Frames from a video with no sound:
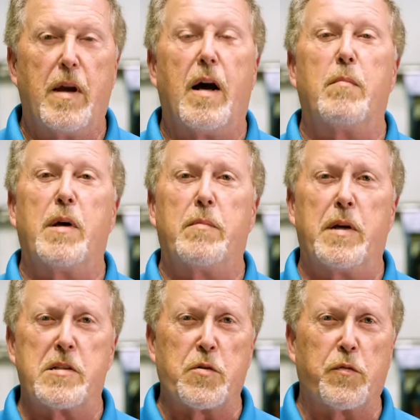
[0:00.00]
I'm Ed
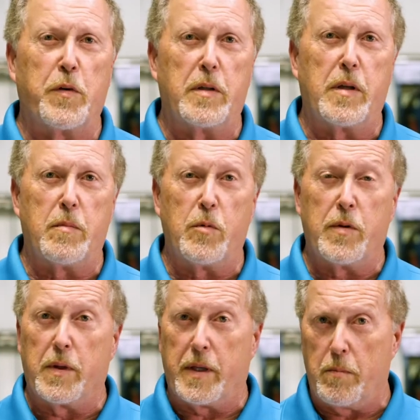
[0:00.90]
Besterfeldt, and I'm
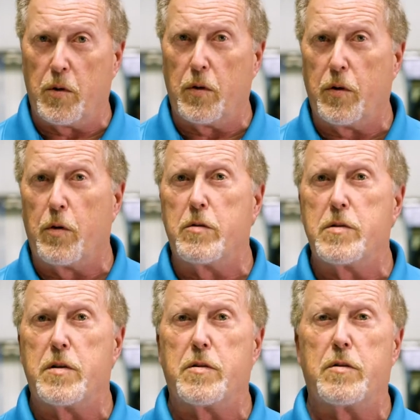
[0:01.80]
with the Chemical
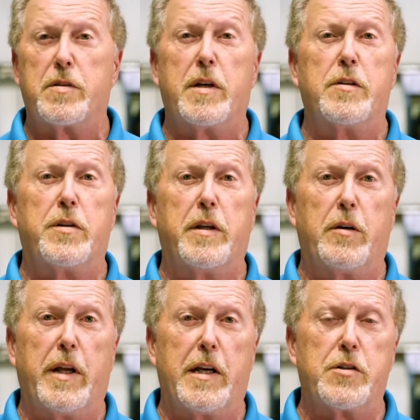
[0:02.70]
Coaters Association
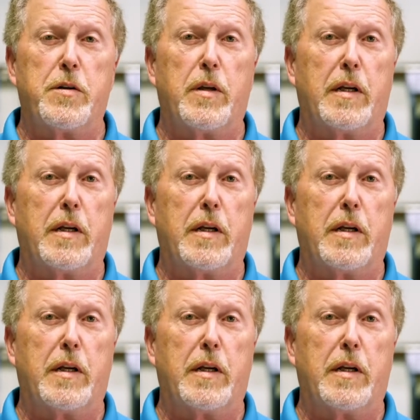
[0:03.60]
International.